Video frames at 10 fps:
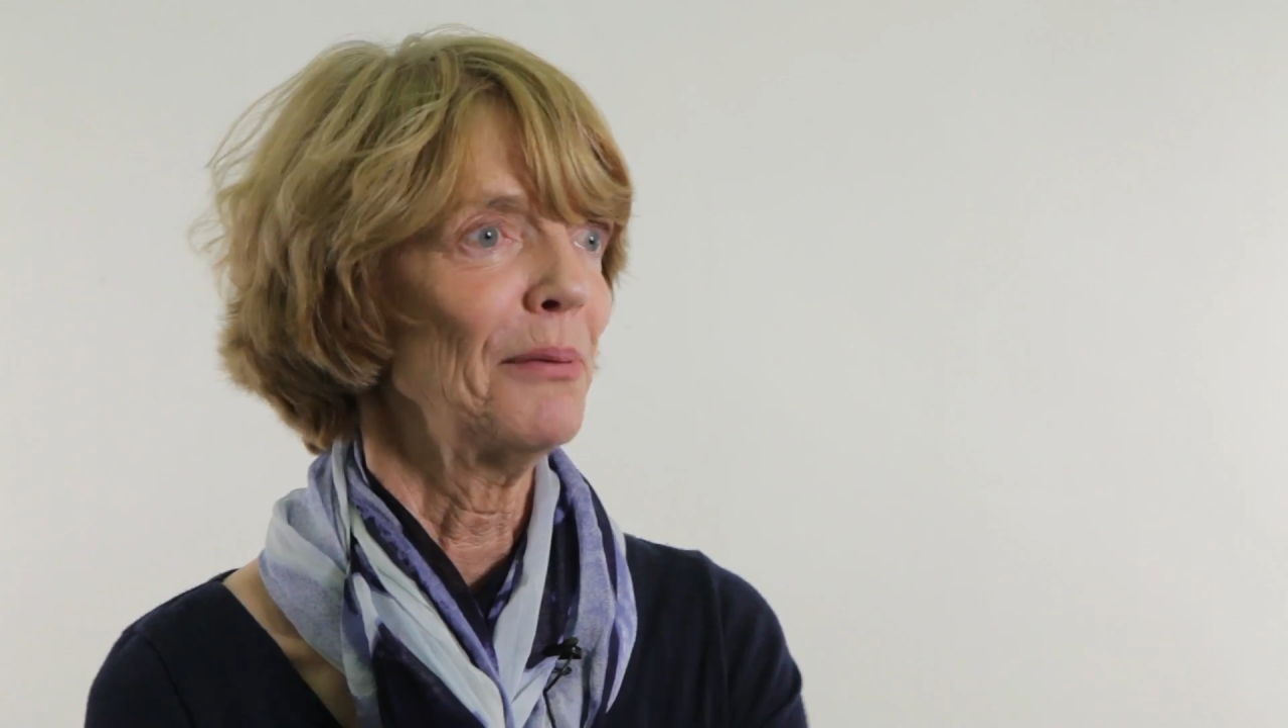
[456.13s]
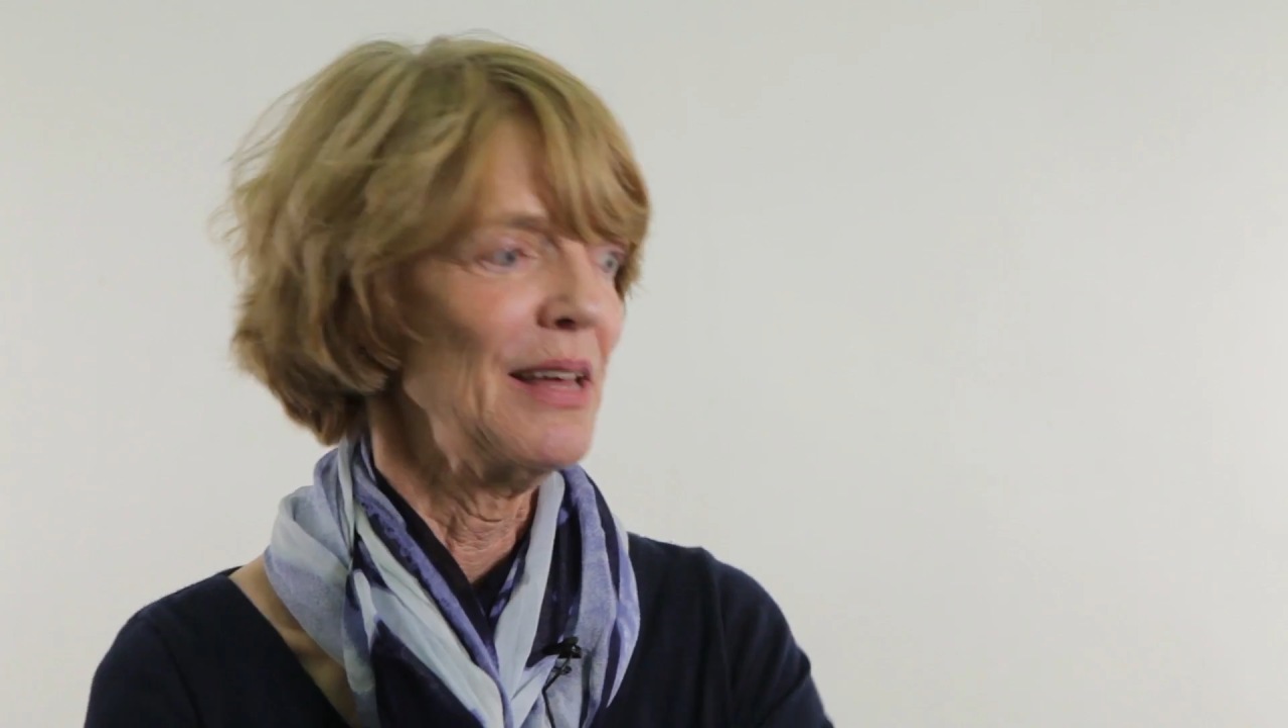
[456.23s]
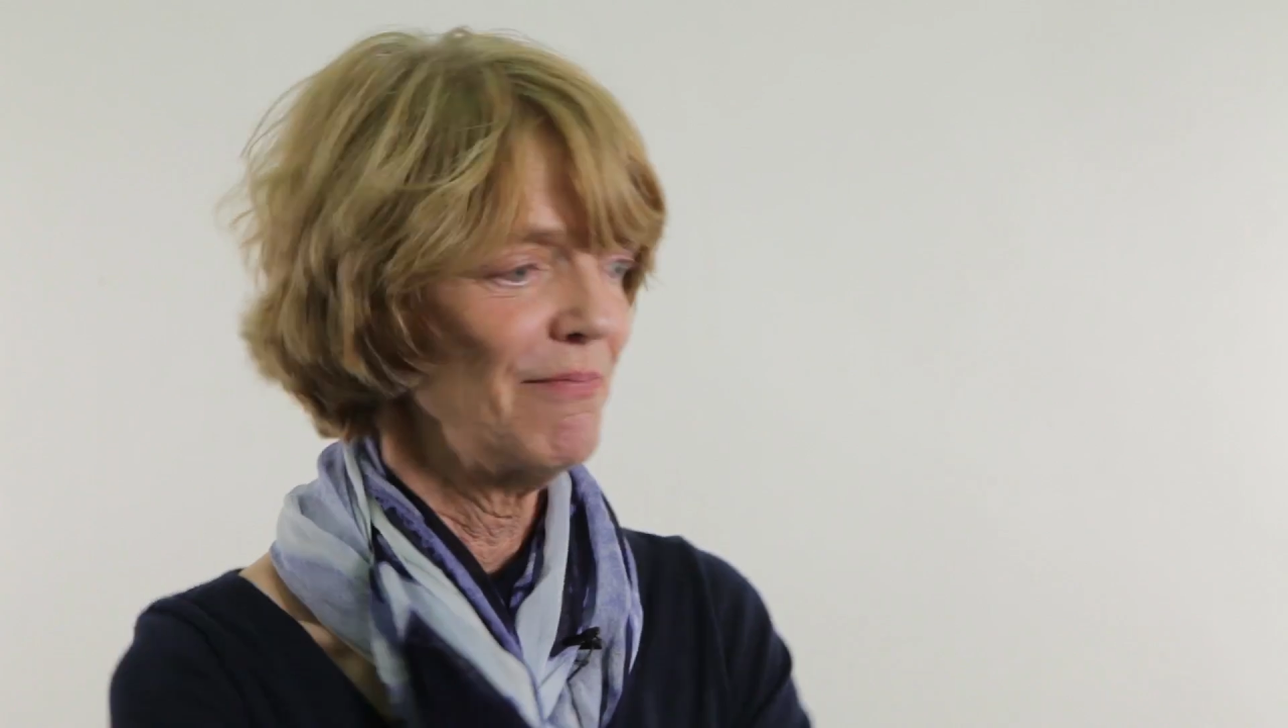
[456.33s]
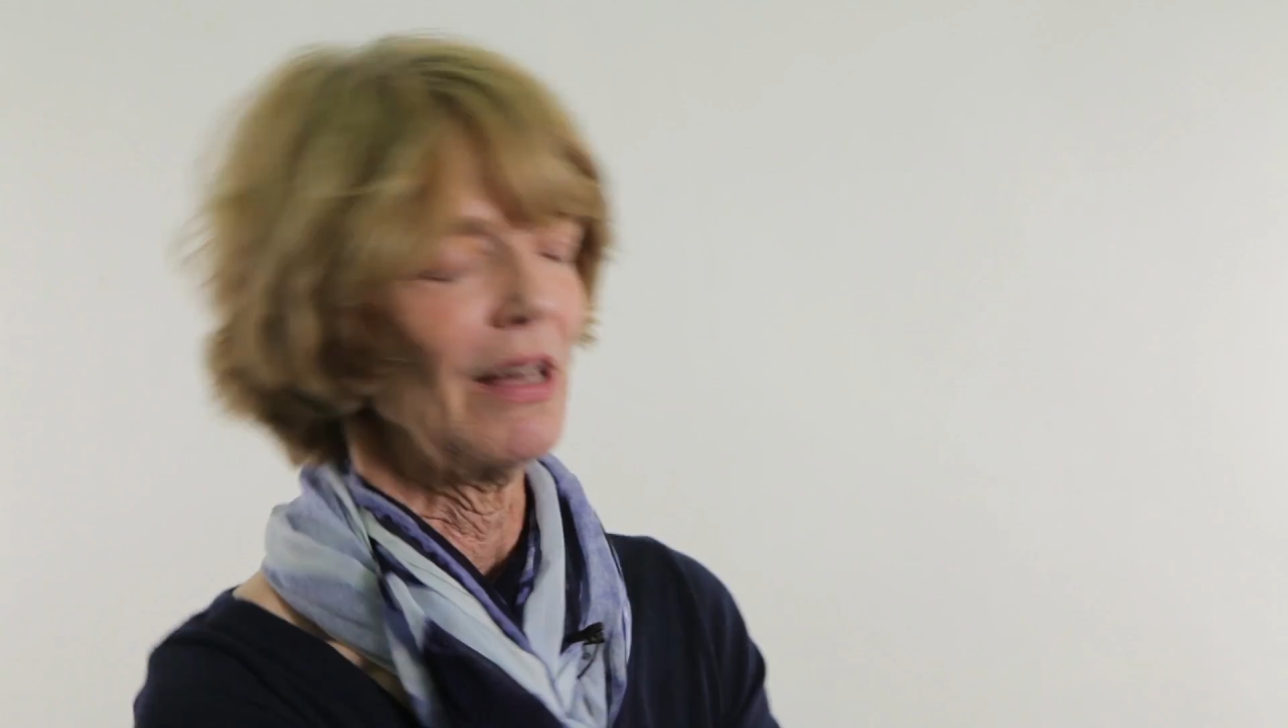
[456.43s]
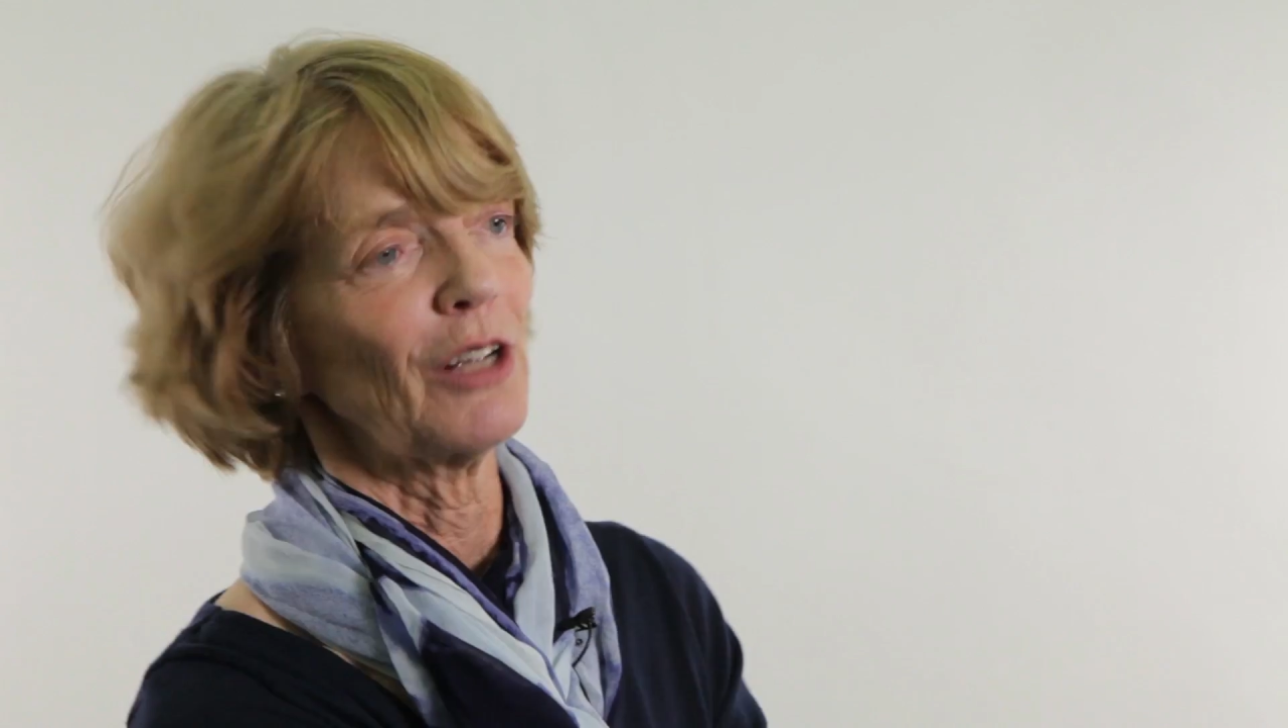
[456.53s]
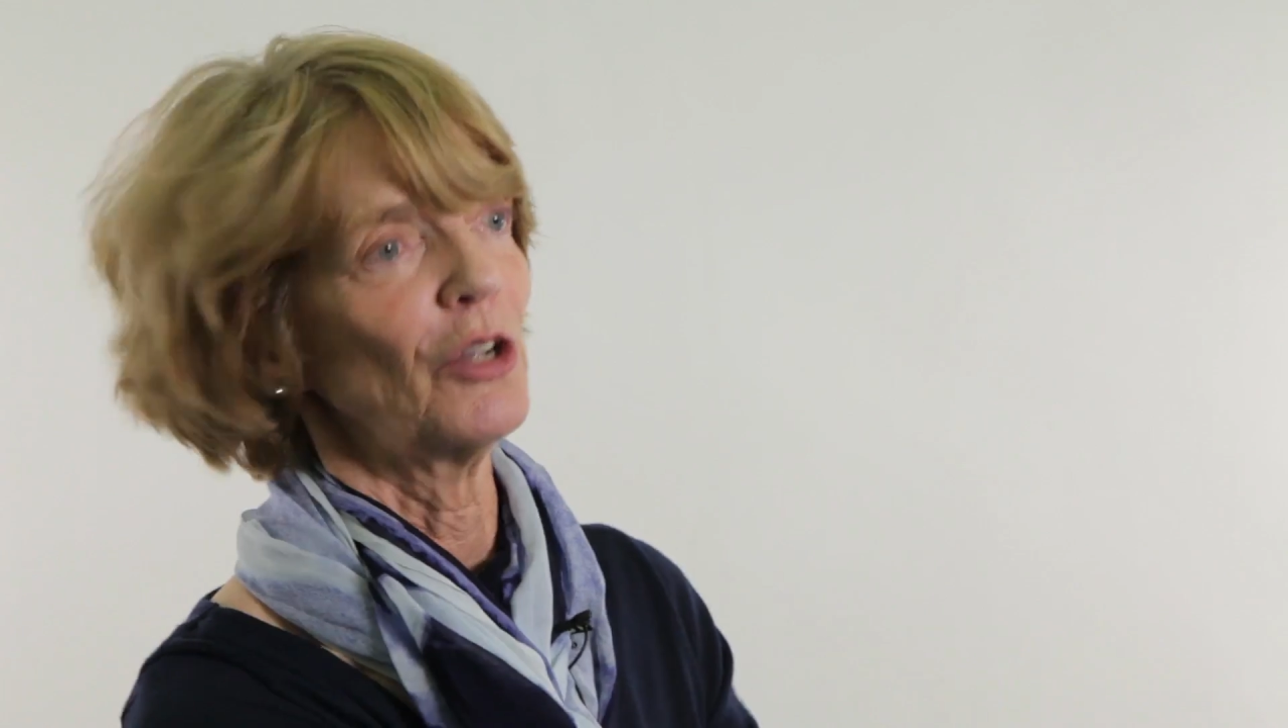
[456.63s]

and